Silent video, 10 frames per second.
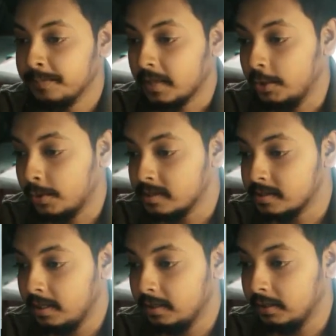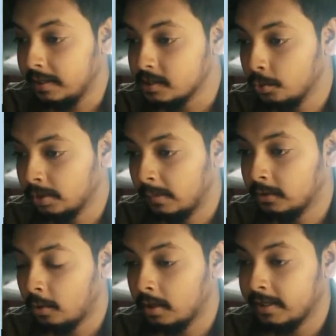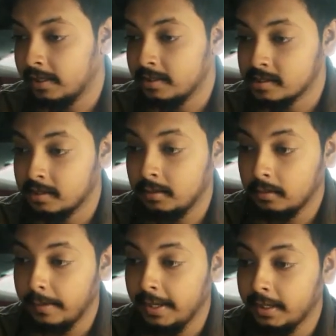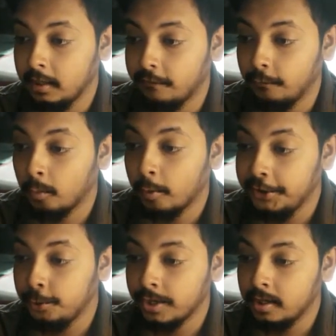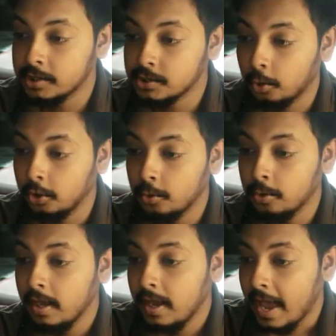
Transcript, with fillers: and you can see there is no thermal throttling it is still maintaining 4.2 gigahertz all core